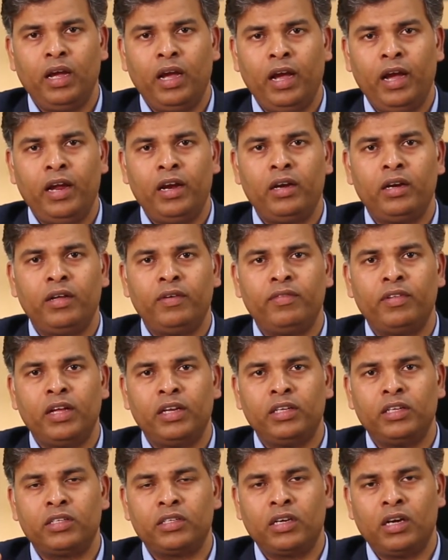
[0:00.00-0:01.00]
And if there
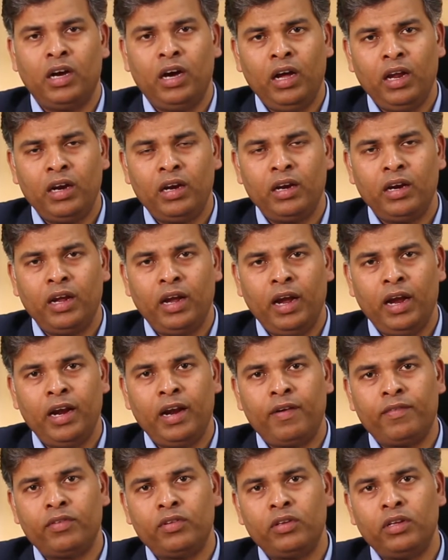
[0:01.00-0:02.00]
is a scar,
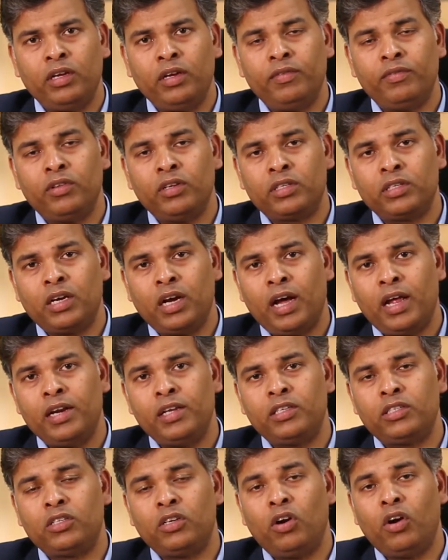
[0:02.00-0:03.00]
and if the scar
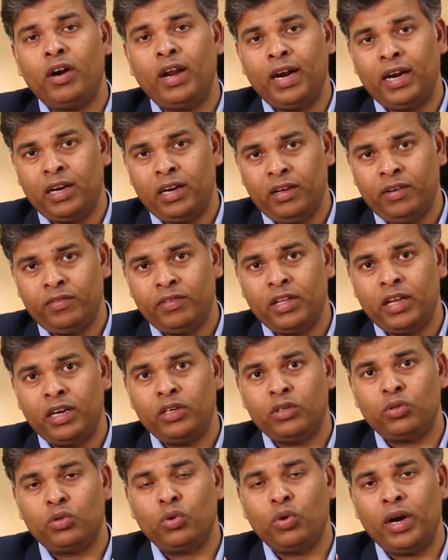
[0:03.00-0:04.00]
is not active, there
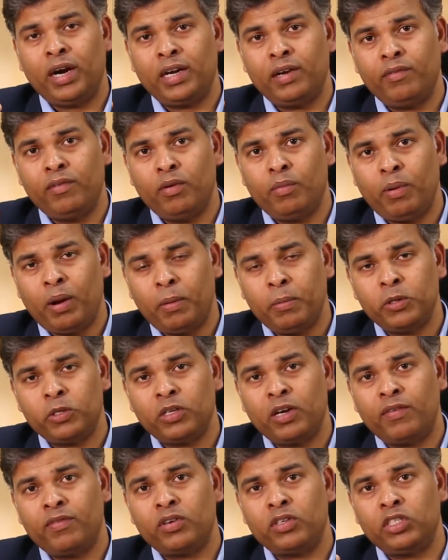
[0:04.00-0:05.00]
is no active
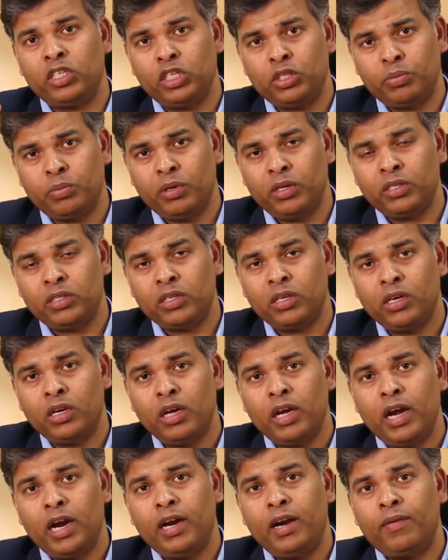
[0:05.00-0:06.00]
inflammation after 6 months,
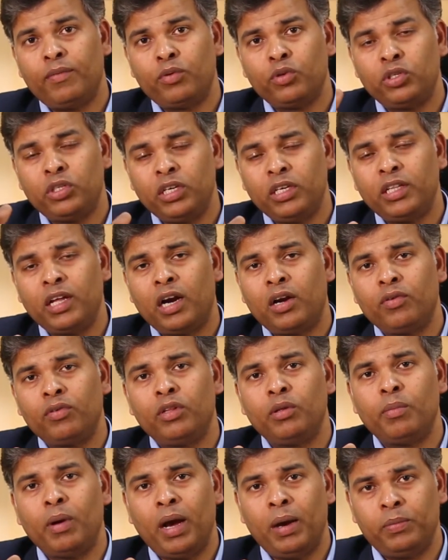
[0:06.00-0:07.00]
and you have to see that with
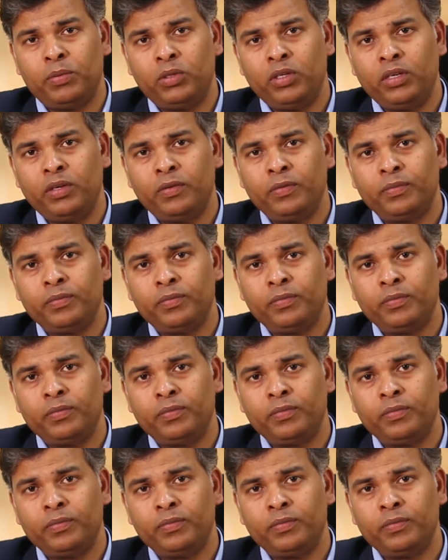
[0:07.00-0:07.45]
the biopsy,